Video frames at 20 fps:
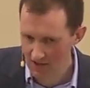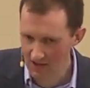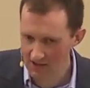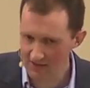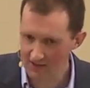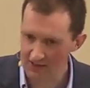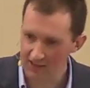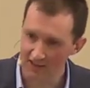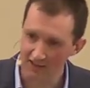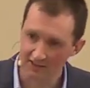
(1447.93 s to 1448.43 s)

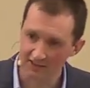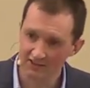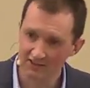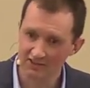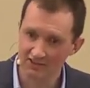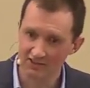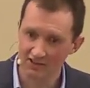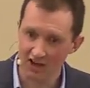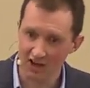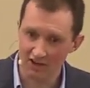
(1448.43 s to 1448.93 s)
I think
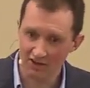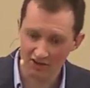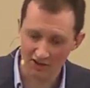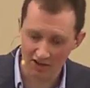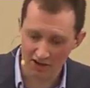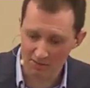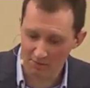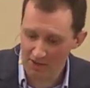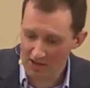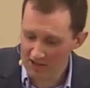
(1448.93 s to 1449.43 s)
it's
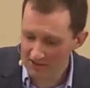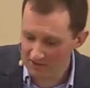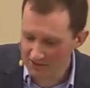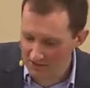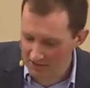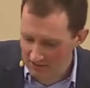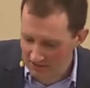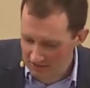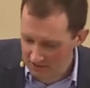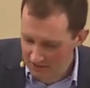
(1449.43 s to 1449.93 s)
counting our
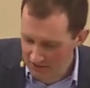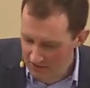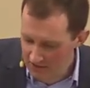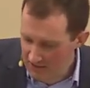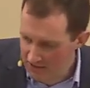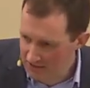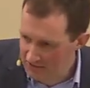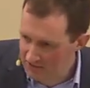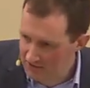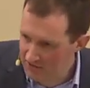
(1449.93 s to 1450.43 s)
blessings. I
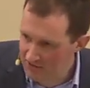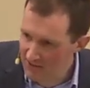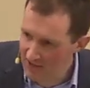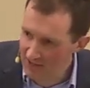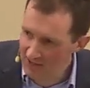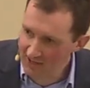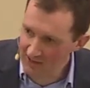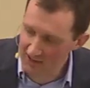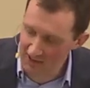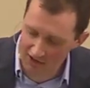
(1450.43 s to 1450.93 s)
think it's
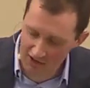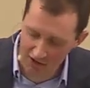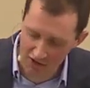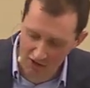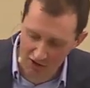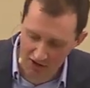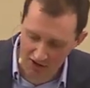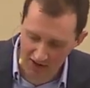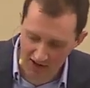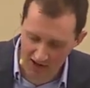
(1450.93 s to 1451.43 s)
thanking
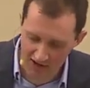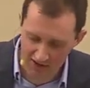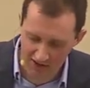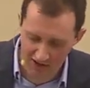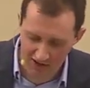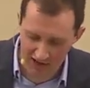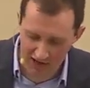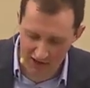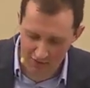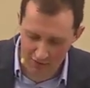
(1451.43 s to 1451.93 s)
God at the end of
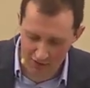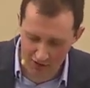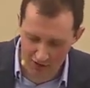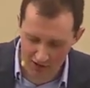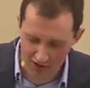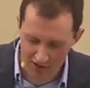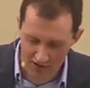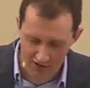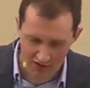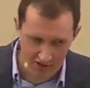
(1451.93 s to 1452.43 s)
the day
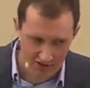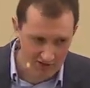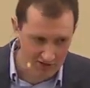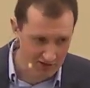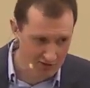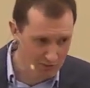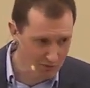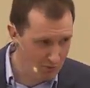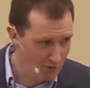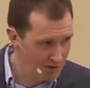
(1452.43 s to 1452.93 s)
for
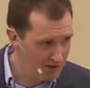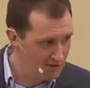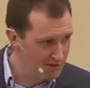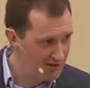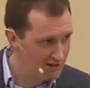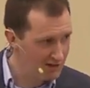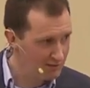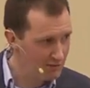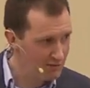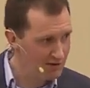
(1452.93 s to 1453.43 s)
just one
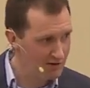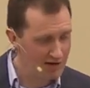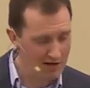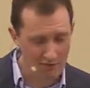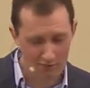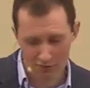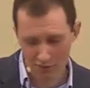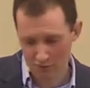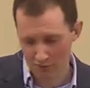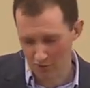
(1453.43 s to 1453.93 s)
thing we're
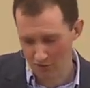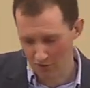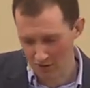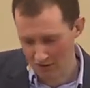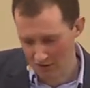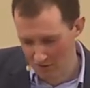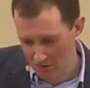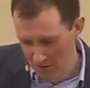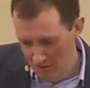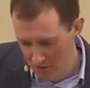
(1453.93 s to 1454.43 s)
grateful
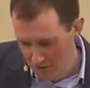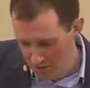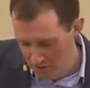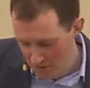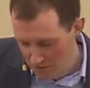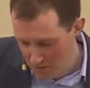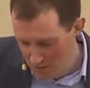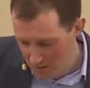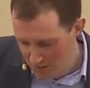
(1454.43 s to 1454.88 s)
for, or, or